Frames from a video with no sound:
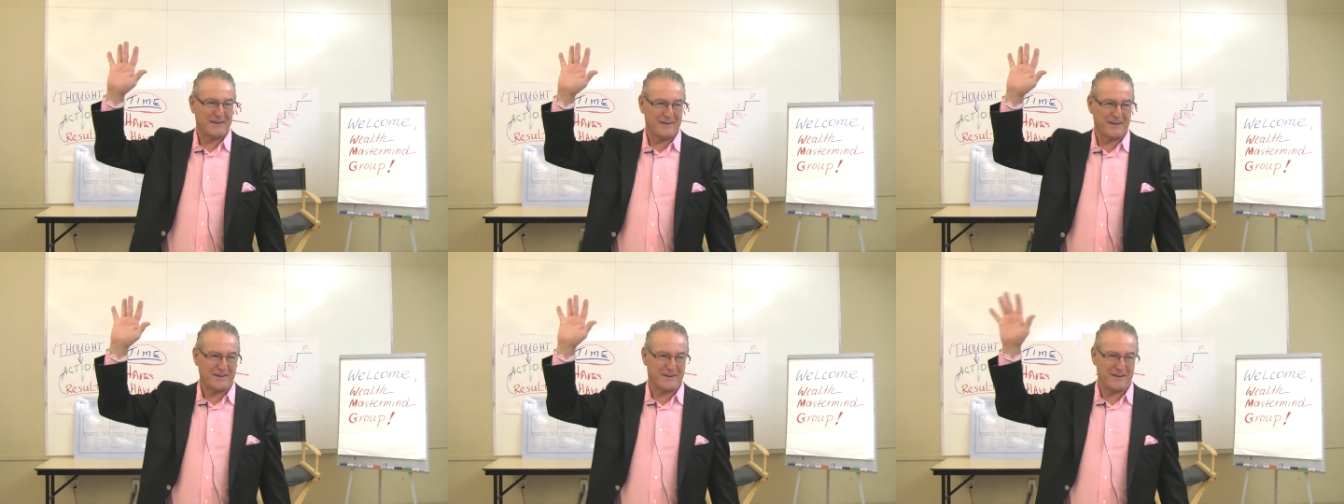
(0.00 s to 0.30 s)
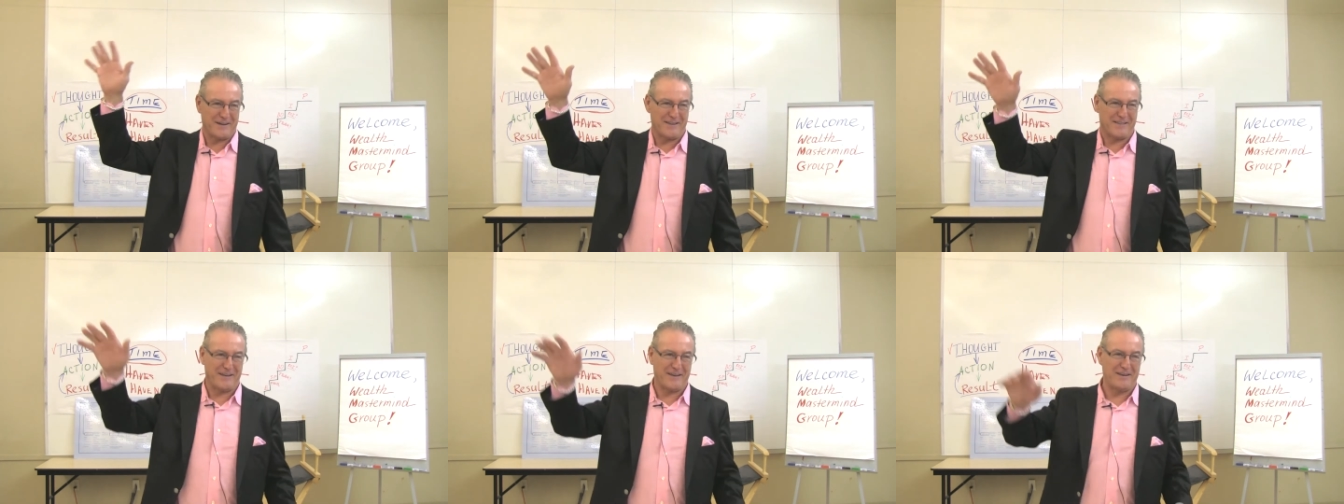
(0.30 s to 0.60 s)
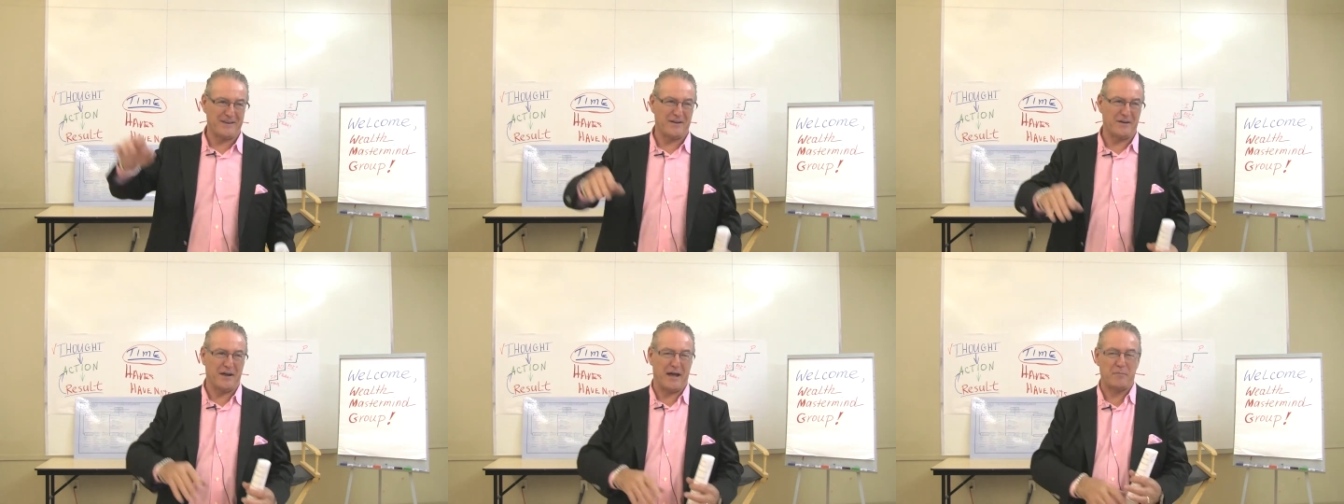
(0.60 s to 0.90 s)
Okay,
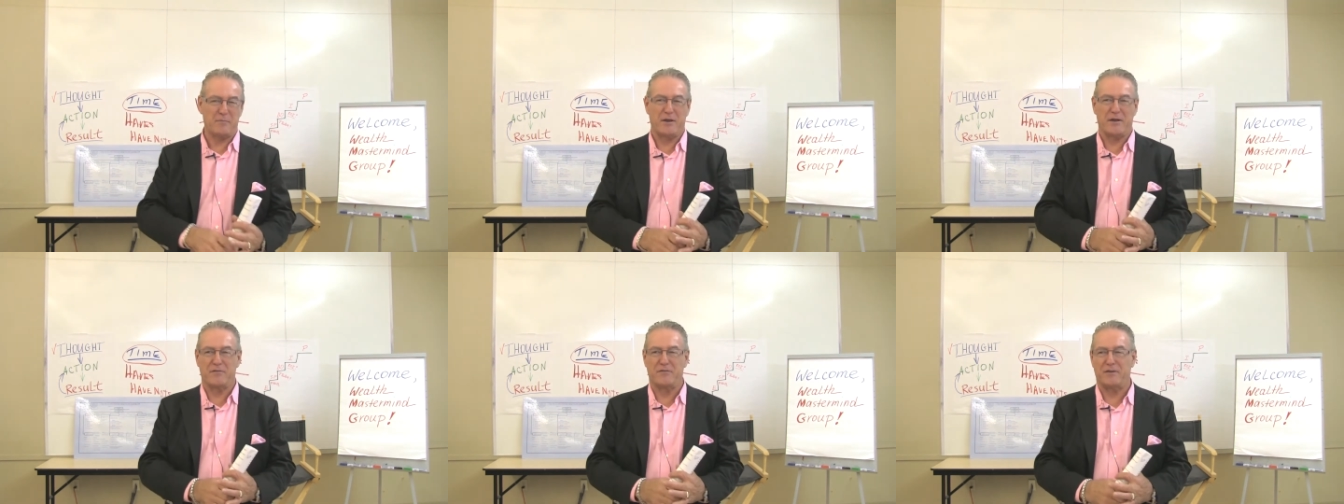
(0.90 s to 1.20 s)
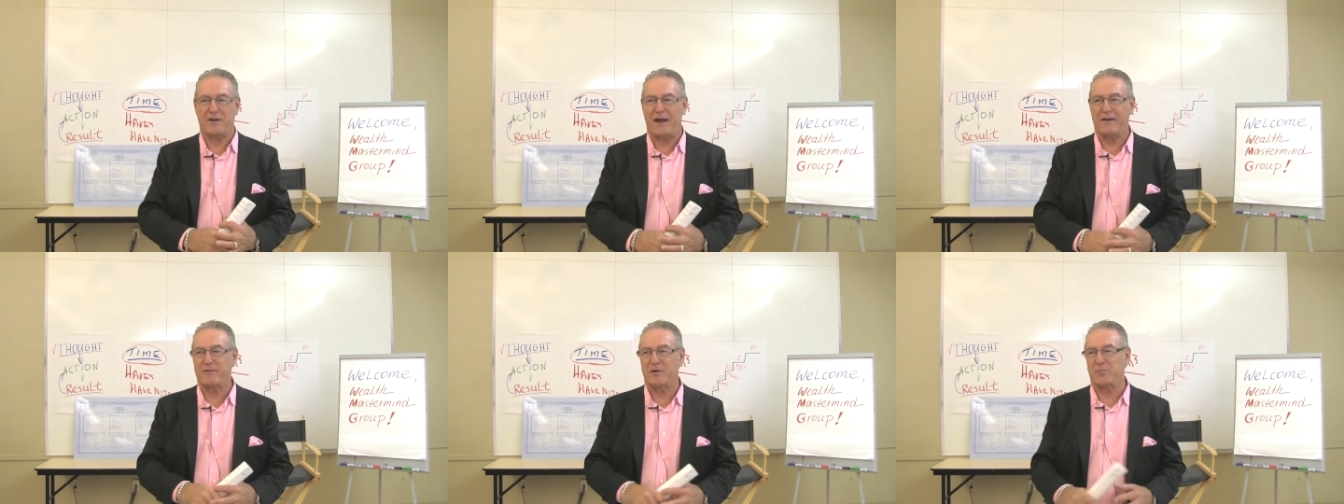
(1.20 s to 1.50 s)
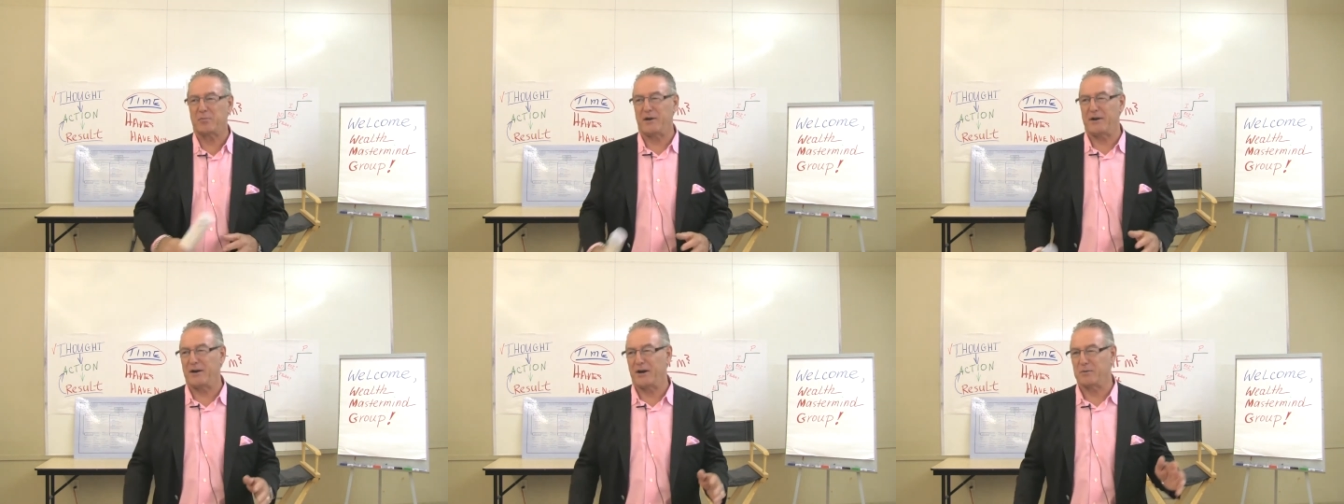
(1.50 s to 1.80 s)
thank you. How many have
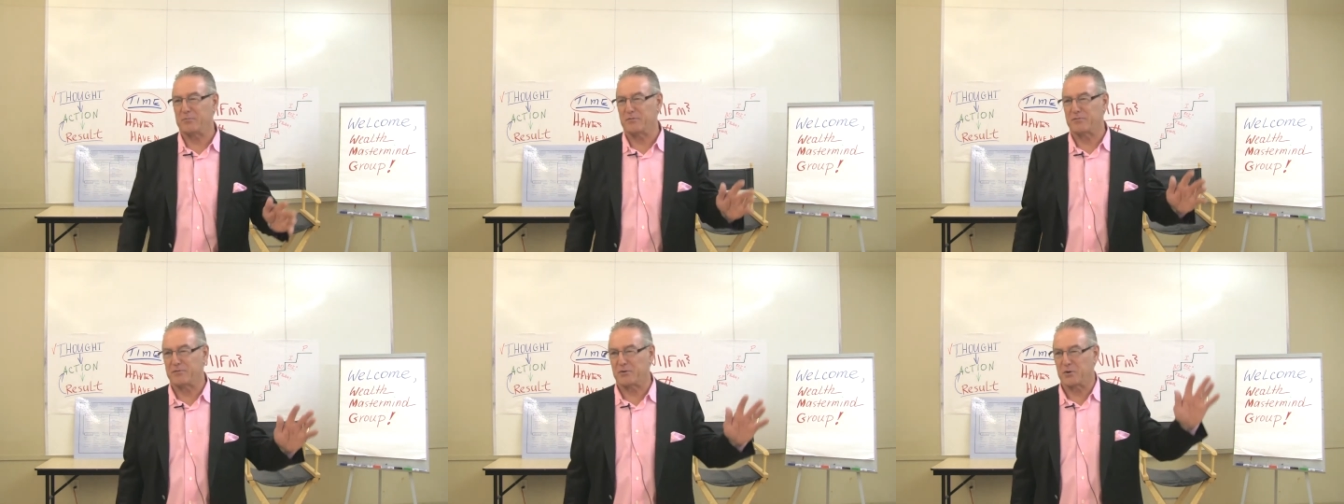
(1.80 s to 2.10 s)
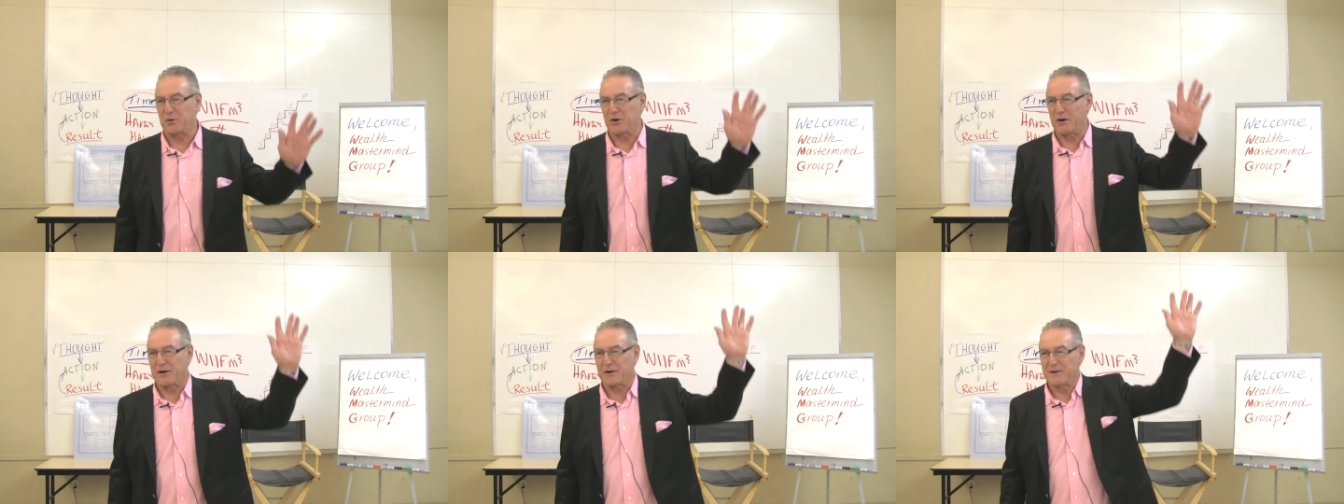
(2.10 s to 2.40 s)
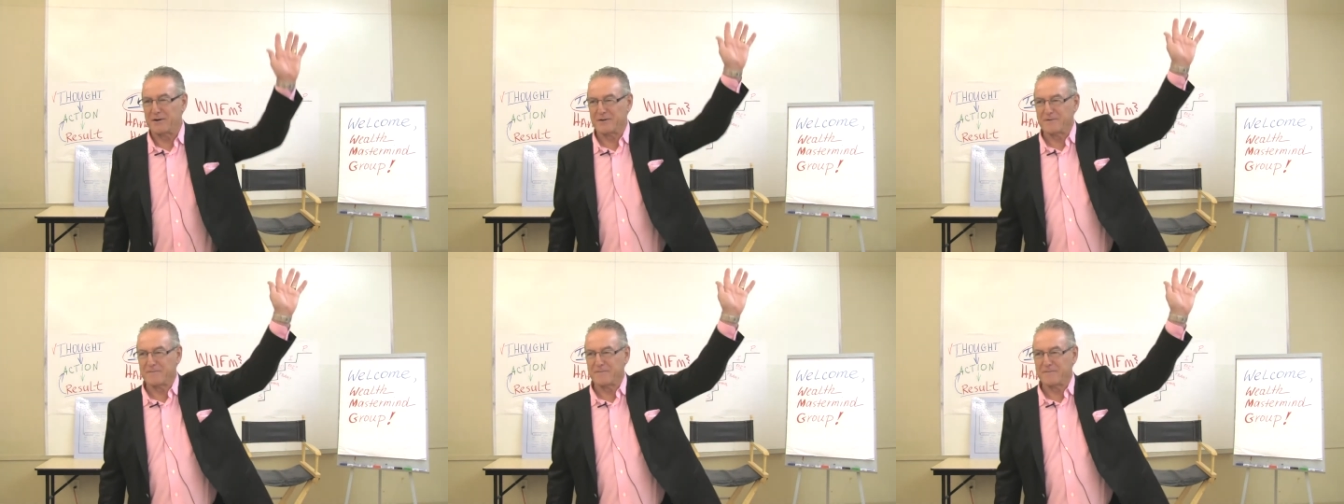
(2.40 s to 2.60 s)
never been here before?